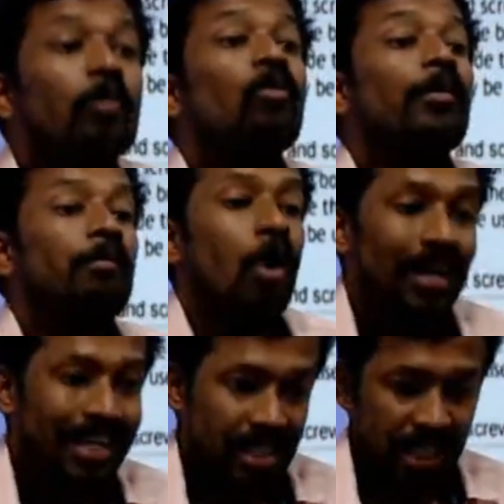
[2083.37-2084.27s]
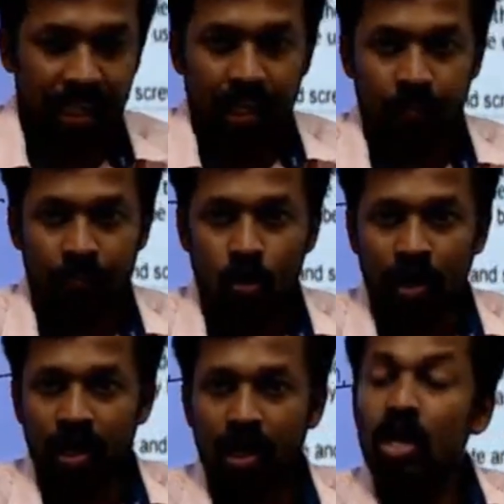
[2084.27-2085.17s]
Immobility.
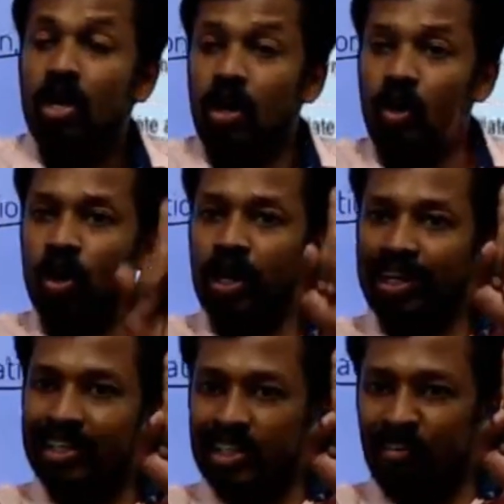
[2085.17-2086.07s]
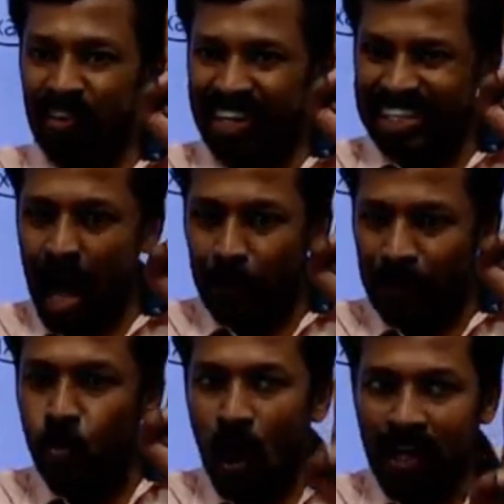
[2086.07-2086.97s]
Okay. So if it is
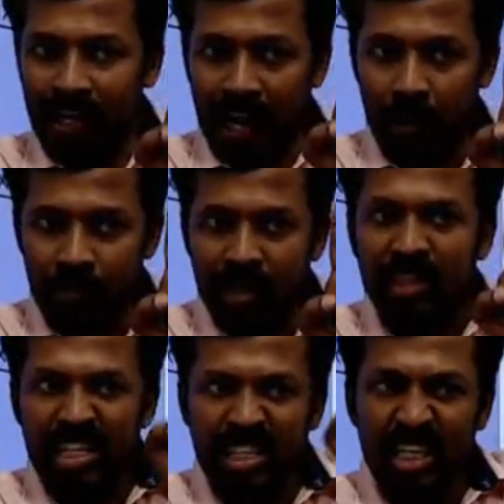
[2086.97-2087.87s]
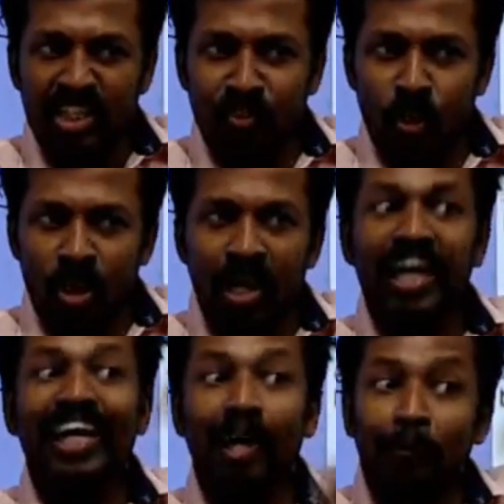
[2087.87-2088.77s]
happened one time, there is a risk for
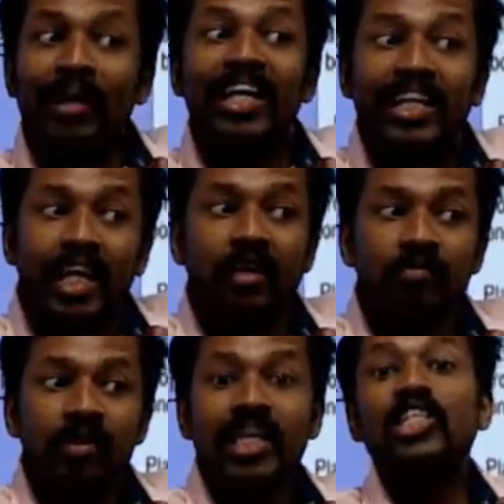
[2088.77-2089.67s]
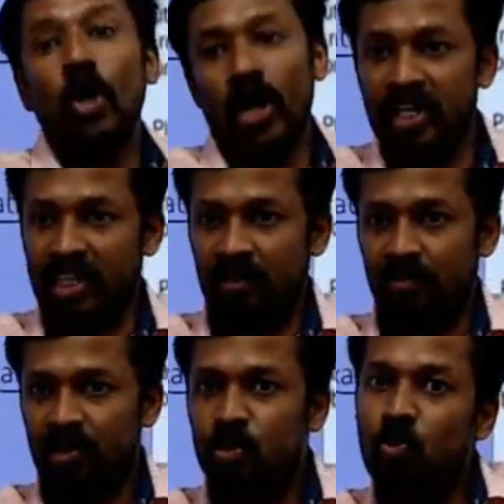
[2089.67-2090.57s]
repeated dislocation.
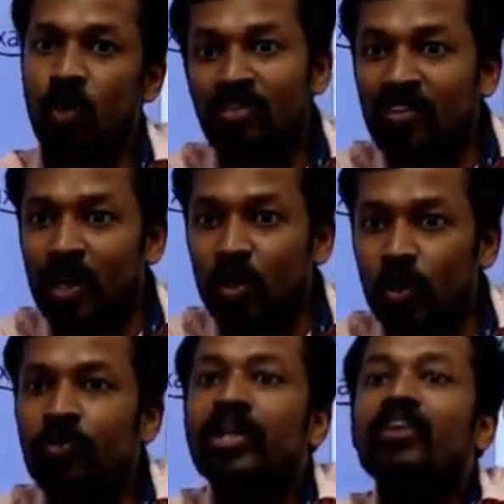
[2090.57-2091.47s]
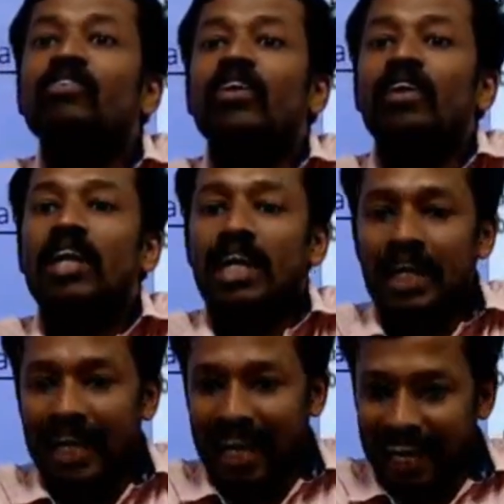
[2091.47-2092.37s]
So what we will do? We
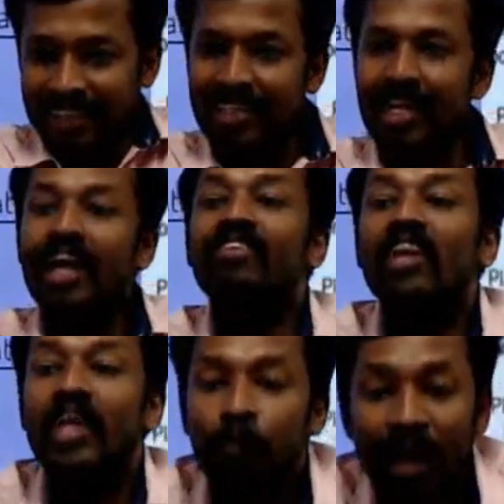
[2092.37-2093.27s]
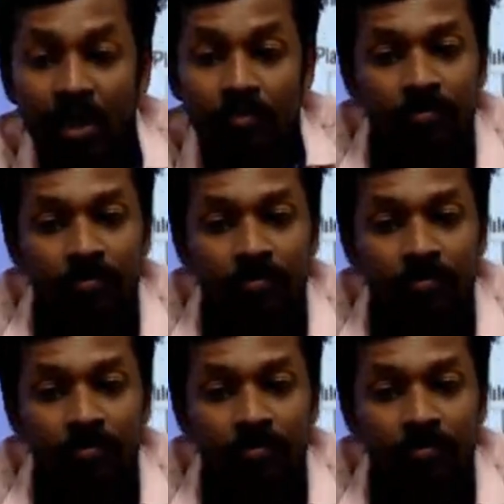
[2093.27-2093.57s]
will correct it and we will keep a